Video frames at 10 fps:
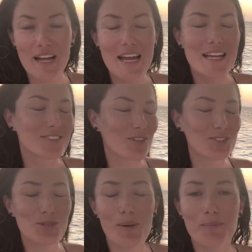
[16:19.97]
It's going
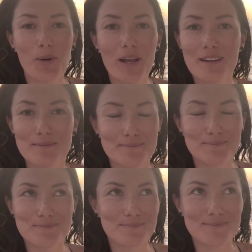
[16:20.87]
to avoid,
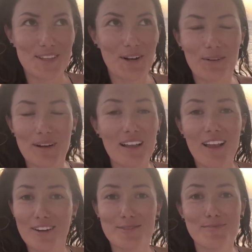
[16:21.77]
you know, a
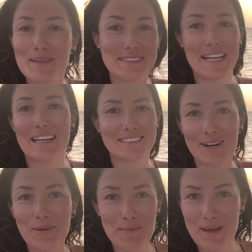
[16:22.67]
lot of mistakes that
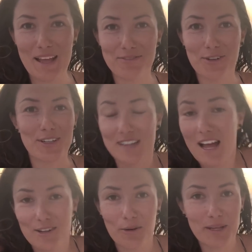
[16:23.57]
we made for not
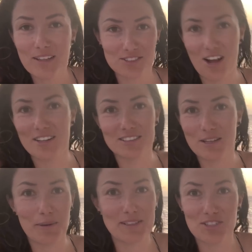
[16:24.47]
knowing, because honestly,
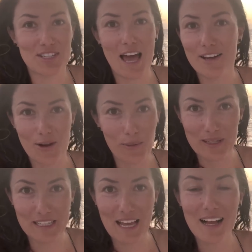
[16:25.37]
we just had no
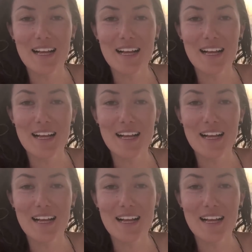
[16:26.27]
idea.